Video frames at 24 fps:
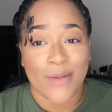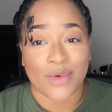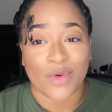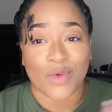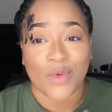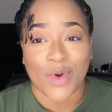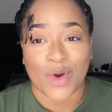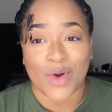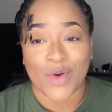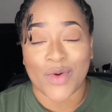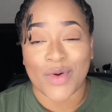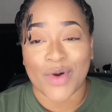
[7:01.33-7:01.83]
to
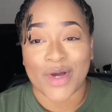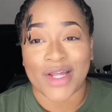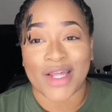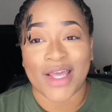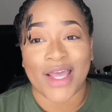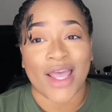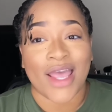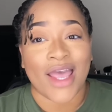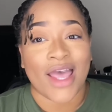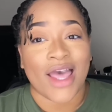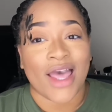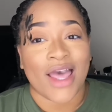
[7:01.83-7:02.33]
wear on.
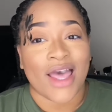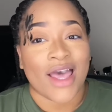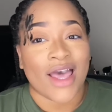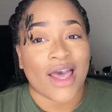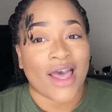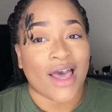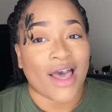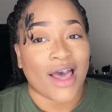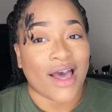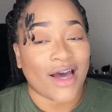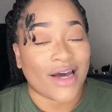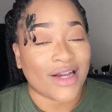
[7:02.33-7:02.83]

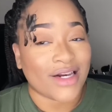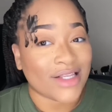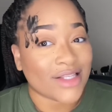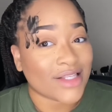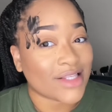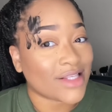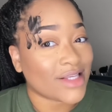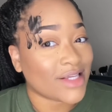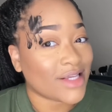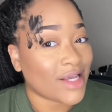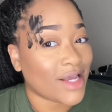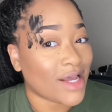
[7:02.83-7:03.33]

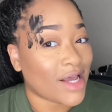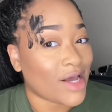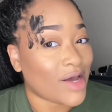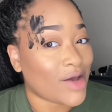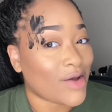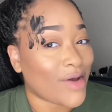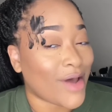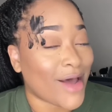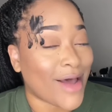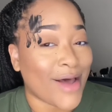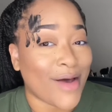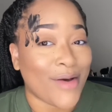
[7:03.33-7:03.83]
Honestly, y'all,
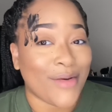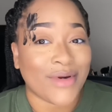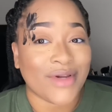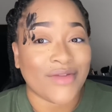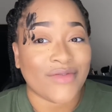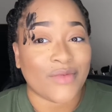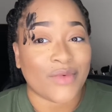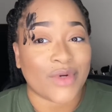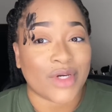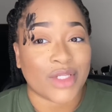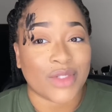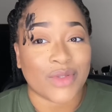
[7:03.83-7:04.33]
I don't even
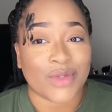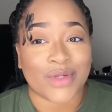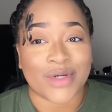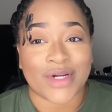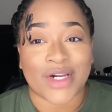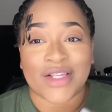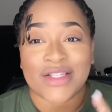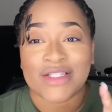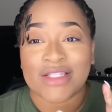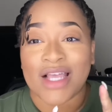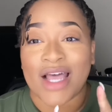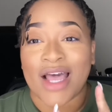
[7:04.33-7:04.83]
want to do it on the
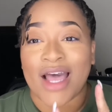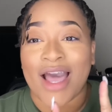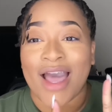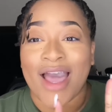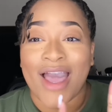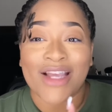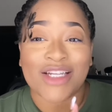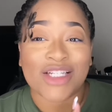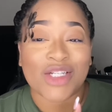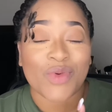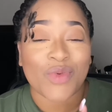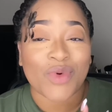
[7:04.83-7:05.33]
other side. I
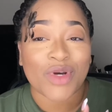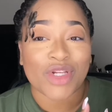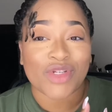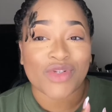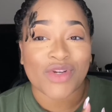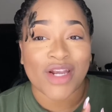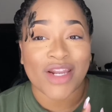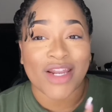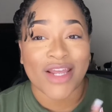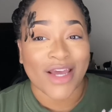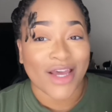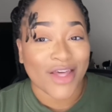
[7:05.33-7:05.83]
actually want to try
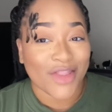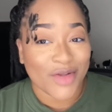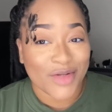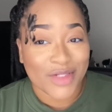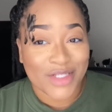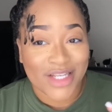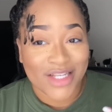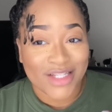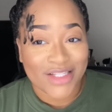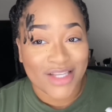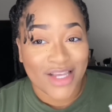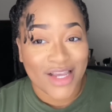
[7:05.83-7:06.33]
the other
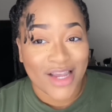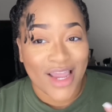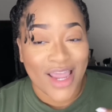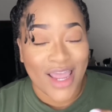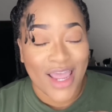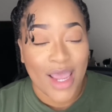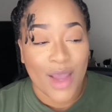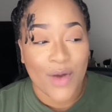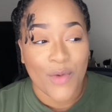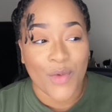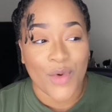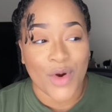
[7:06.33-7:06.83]
TikTok
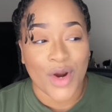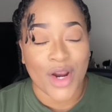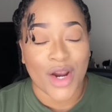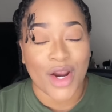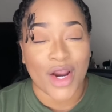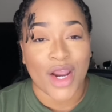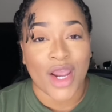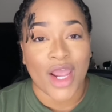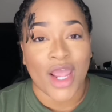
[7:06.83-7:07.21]
hat where